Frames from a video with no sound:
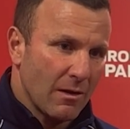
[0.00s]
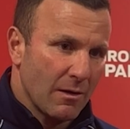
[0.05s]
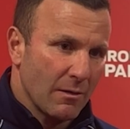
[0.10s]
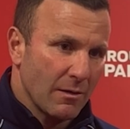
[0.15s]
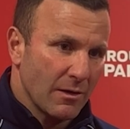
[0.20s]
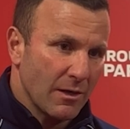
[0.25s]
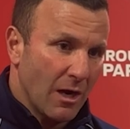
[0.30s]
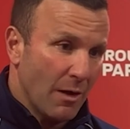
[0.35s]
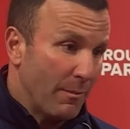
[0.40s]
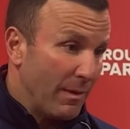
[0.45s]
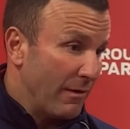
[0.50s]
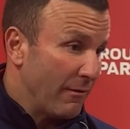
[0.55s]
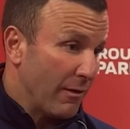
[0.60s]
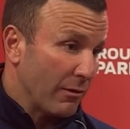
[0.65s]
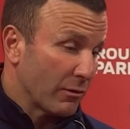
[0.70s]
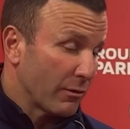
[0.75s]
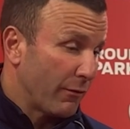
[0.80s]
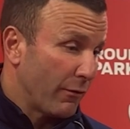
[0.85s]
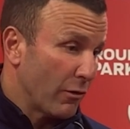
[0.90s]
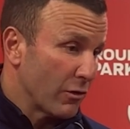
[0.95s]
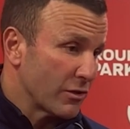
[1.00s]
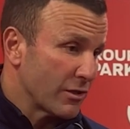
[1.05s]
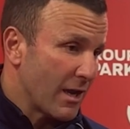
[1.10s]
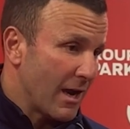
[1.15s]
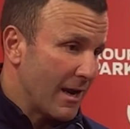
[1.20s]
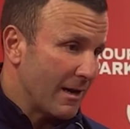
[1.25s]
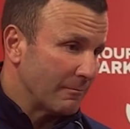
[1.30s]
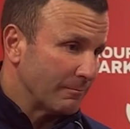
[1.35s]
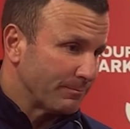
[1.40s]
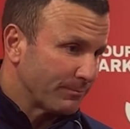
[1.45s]
you know, Ben Reynolds' first
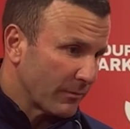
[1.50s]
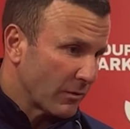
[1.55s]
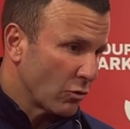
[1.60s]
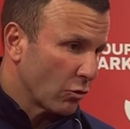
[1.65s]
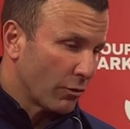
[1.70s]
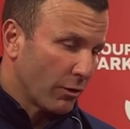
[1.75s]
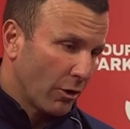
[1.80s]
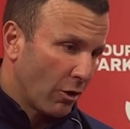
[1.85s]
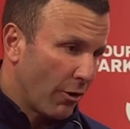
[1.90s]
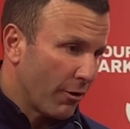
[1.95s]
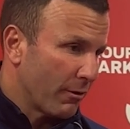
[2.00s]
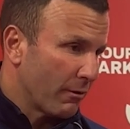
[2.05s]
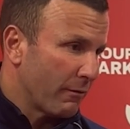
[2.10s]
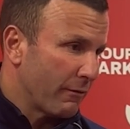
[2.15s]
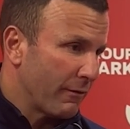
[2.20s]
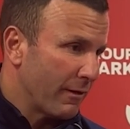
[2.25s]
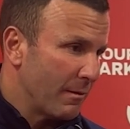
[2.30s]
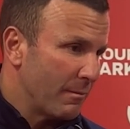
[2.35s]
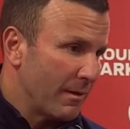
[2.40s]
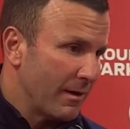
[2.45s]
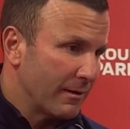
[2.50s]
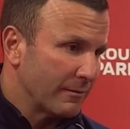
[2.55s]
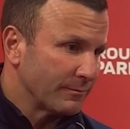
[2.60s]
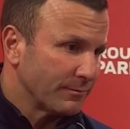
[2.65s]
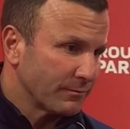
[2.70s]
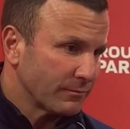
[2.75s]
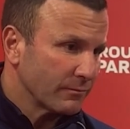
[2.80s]
game took the line on a fair bit.